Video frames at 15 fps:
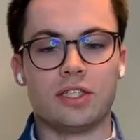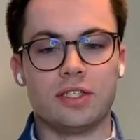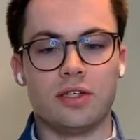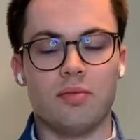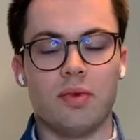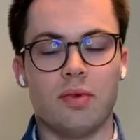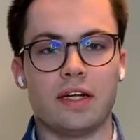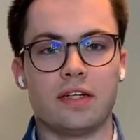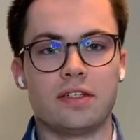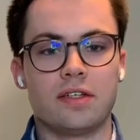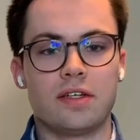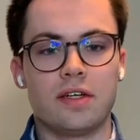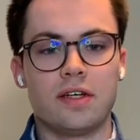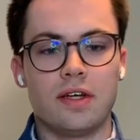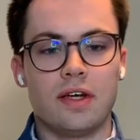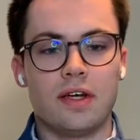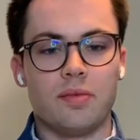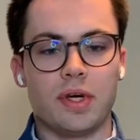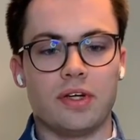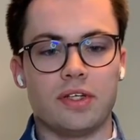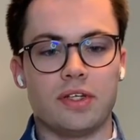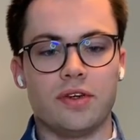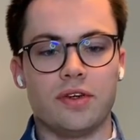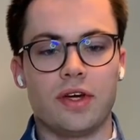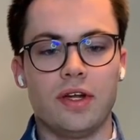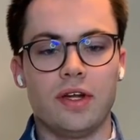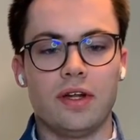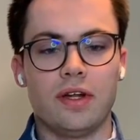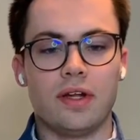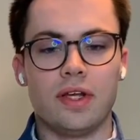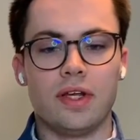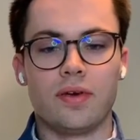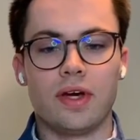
is your mind, because you can